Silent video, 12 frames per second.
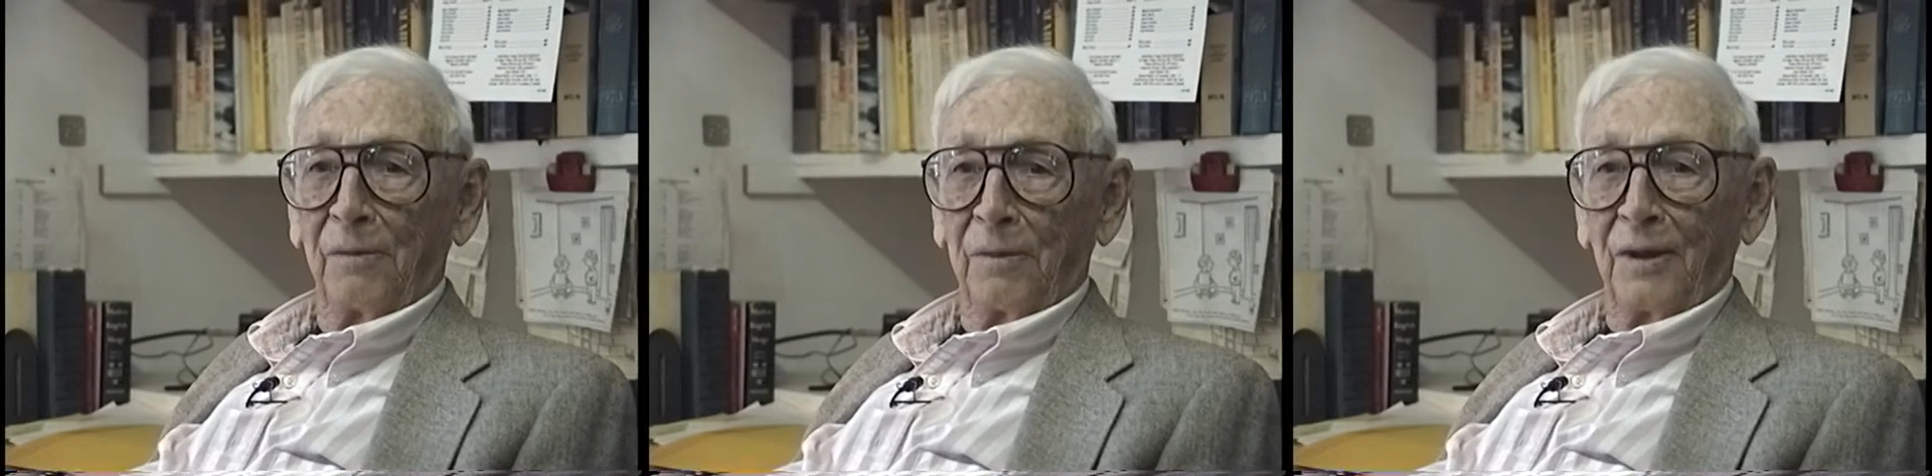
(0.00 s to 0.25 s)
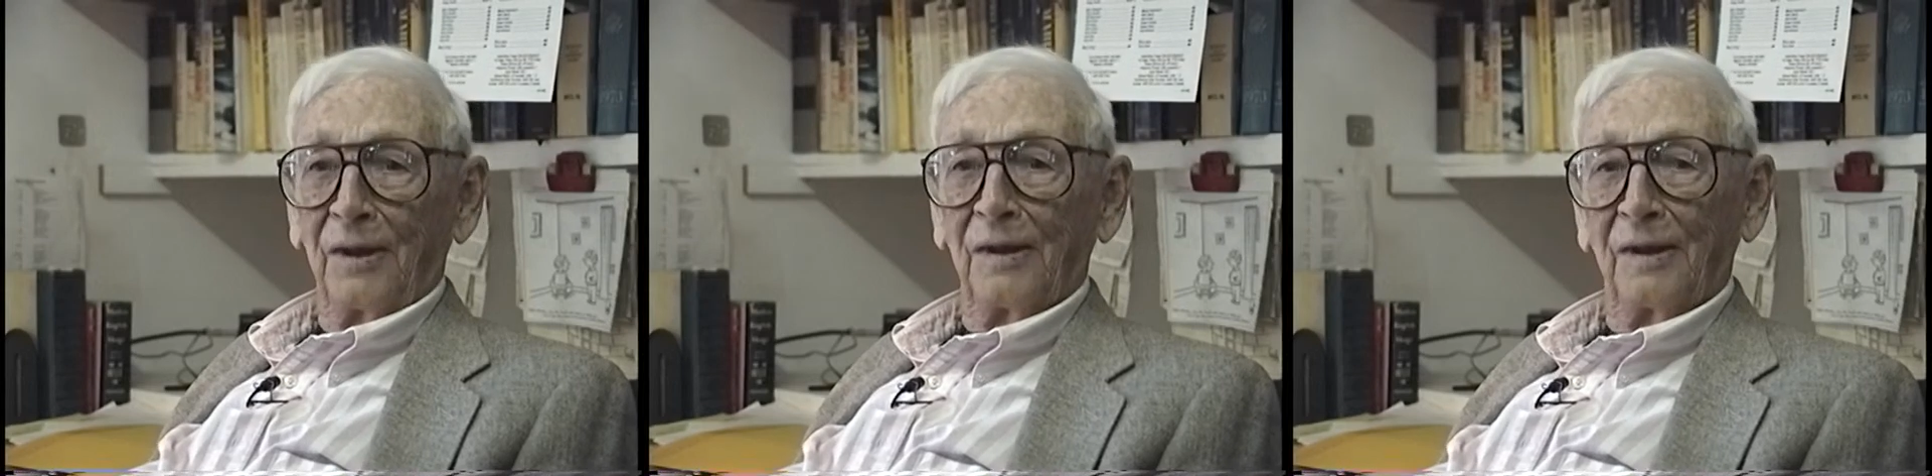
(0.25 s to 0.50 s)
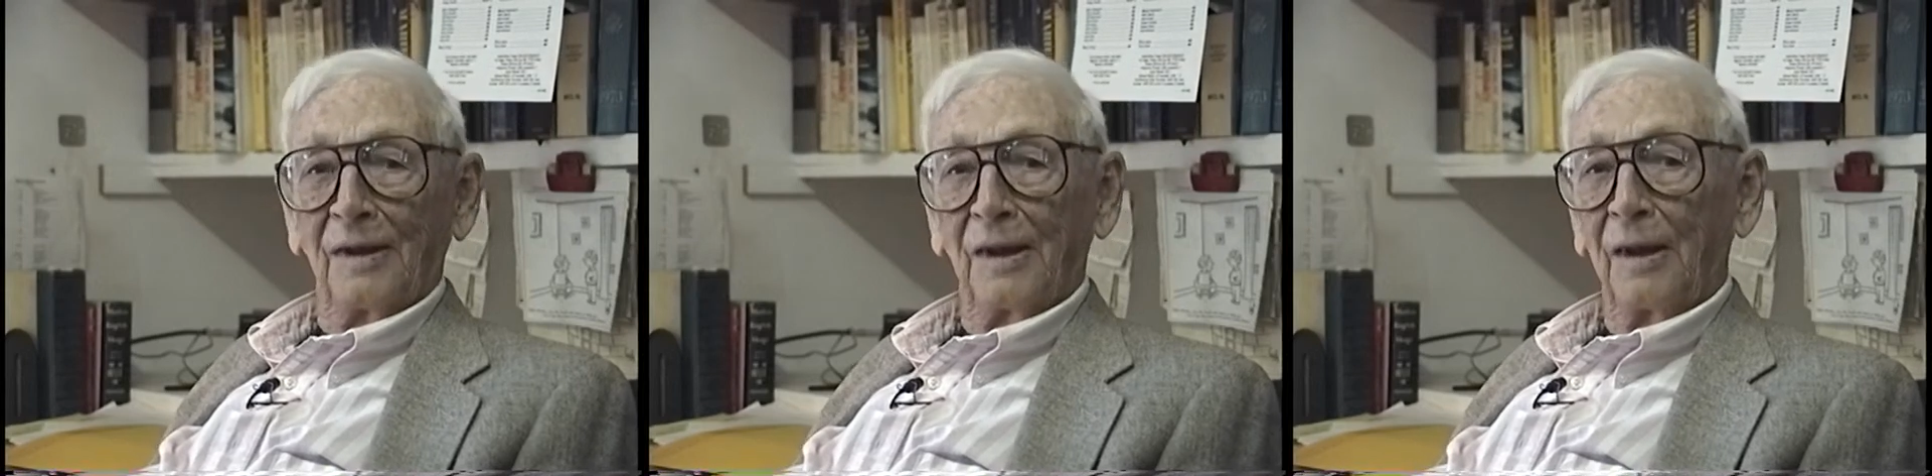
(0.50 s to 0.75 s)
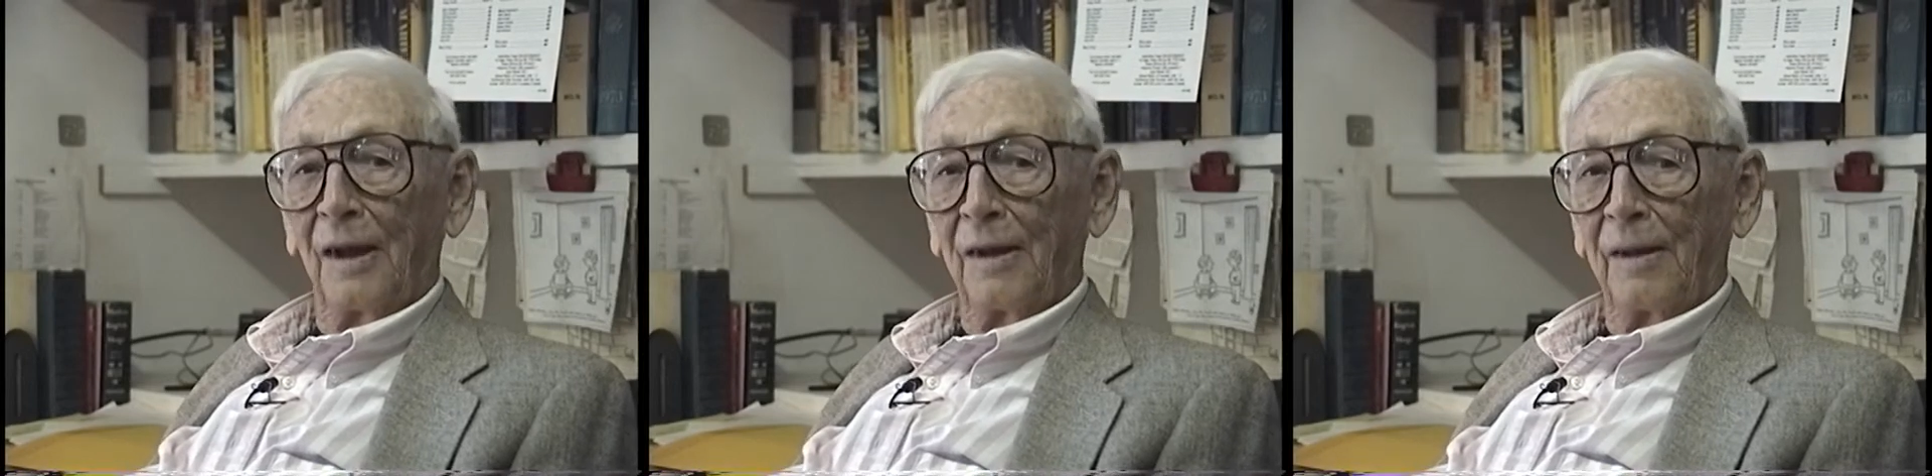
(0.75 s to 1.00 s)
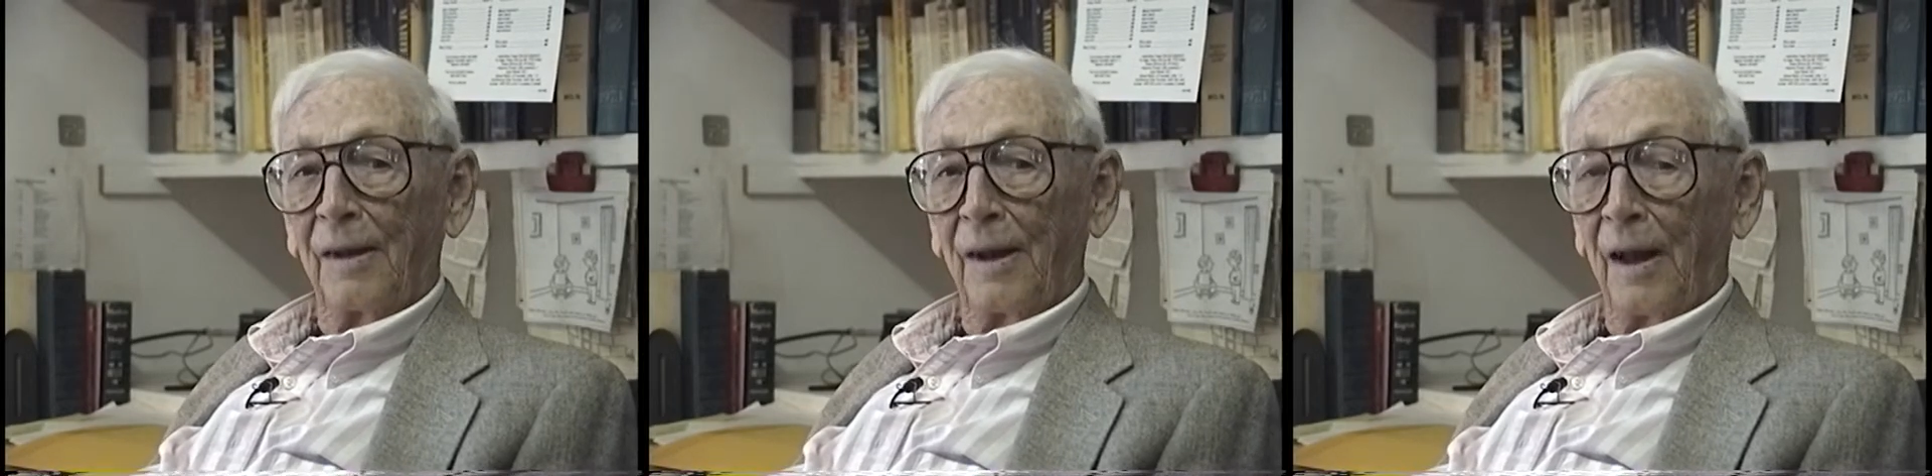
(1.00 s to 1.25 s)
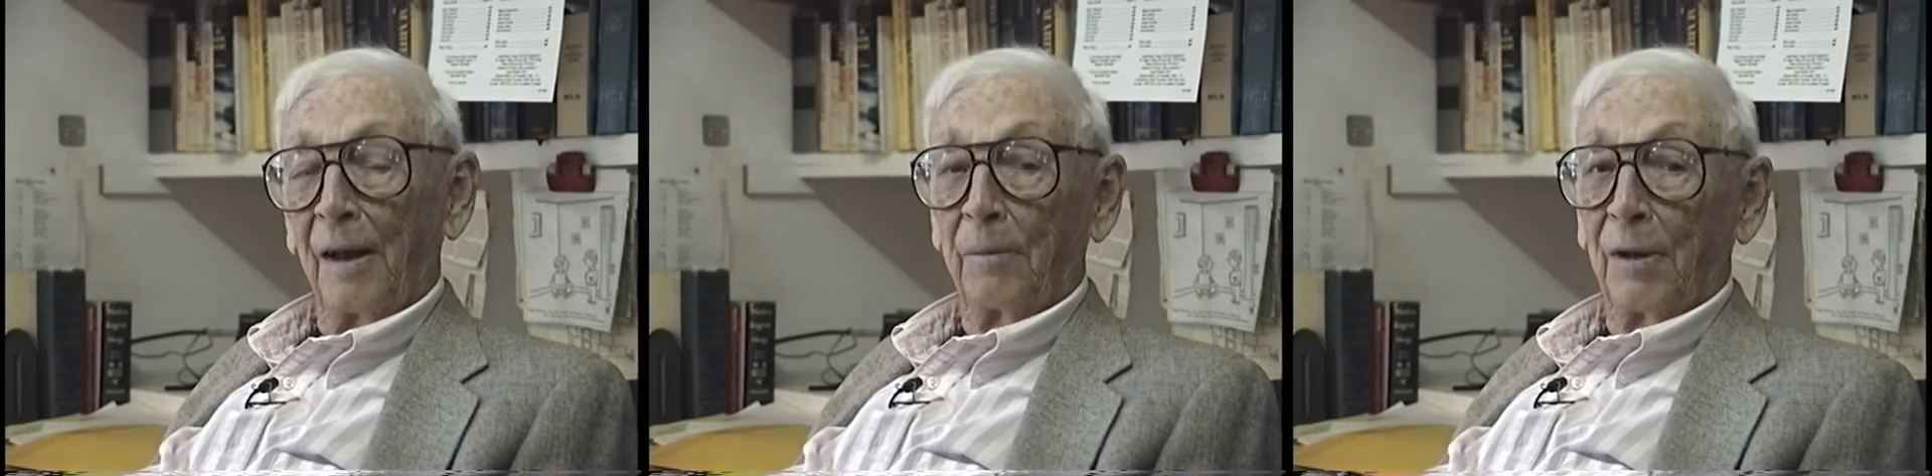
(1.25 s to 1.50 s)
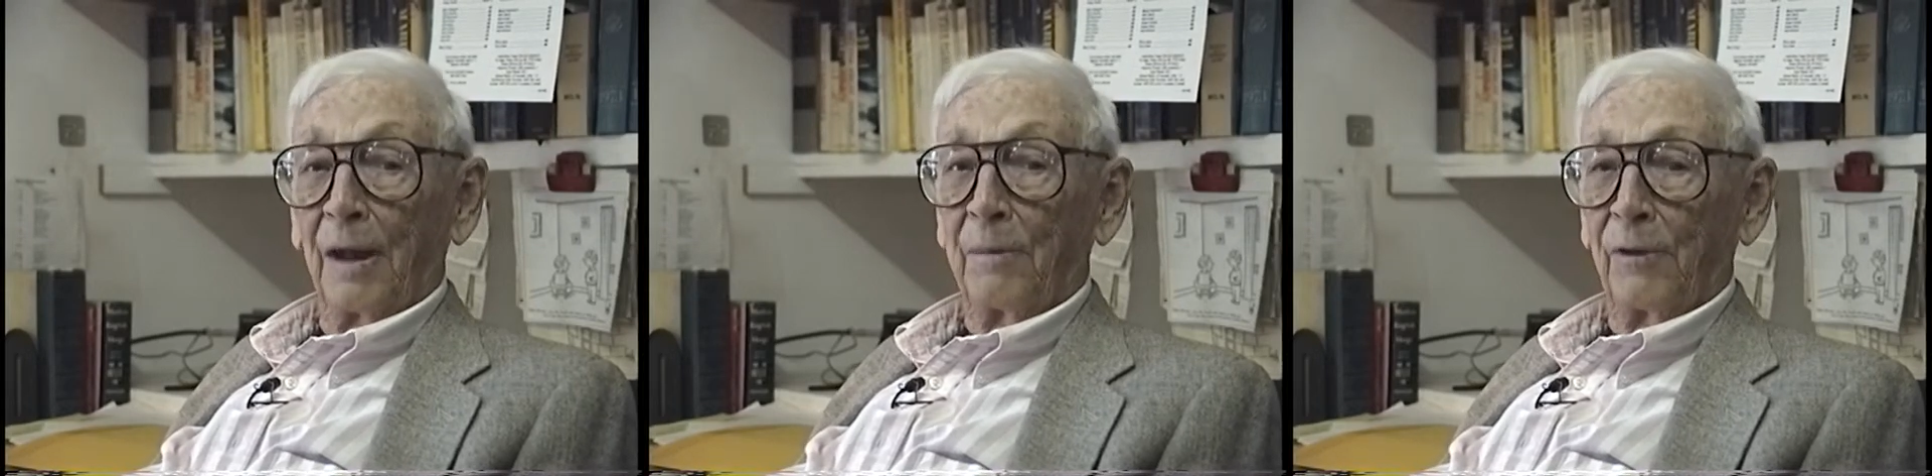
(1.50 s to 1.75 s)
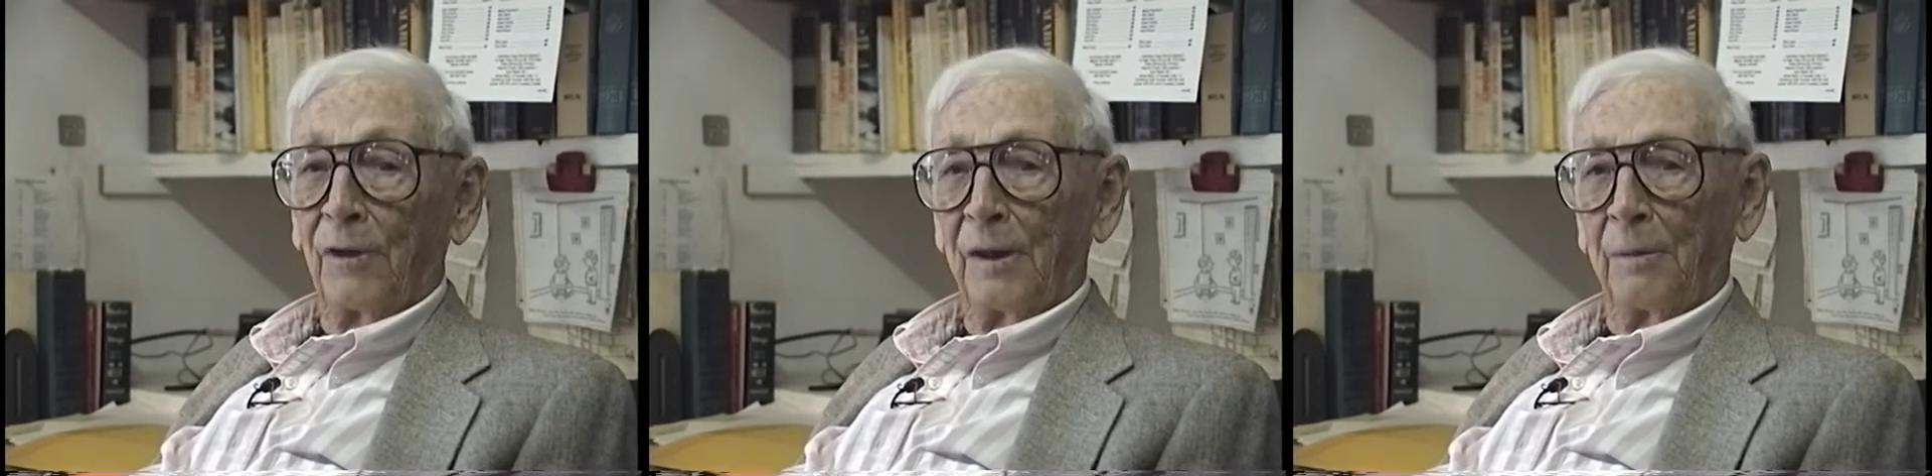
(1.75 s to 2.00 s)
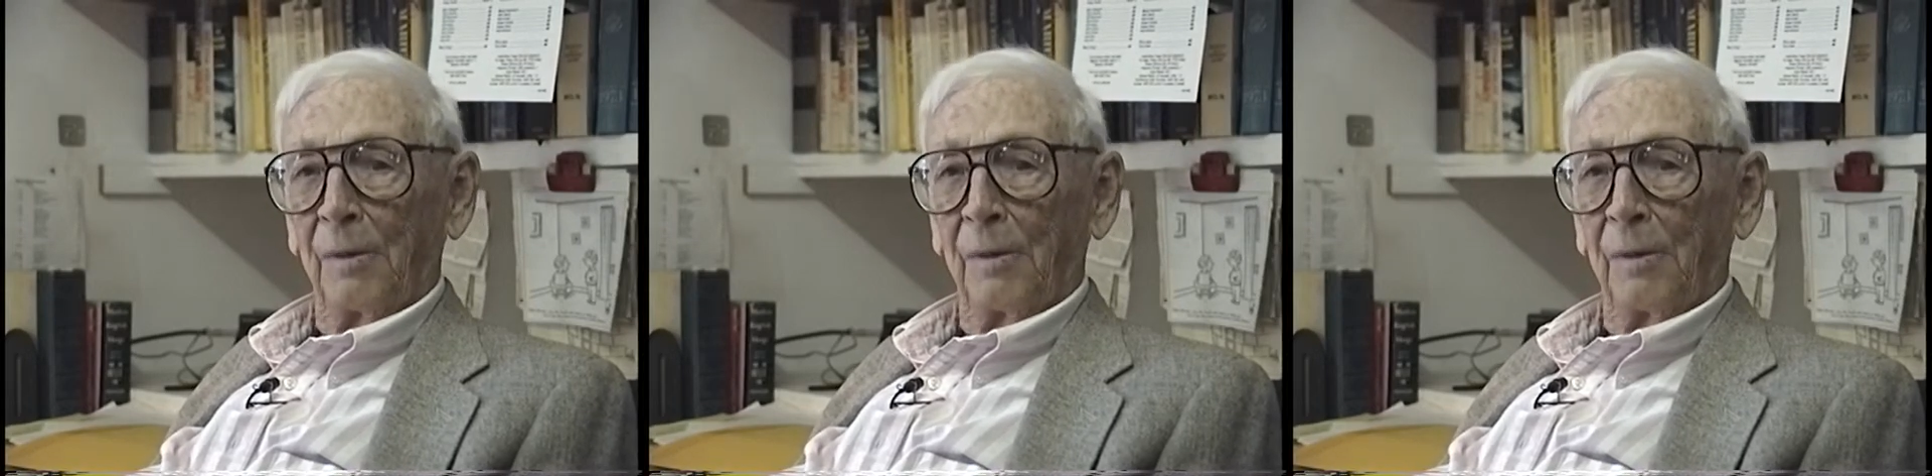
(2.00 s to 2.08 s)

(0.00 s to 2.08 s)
So, uh, I, but I'm very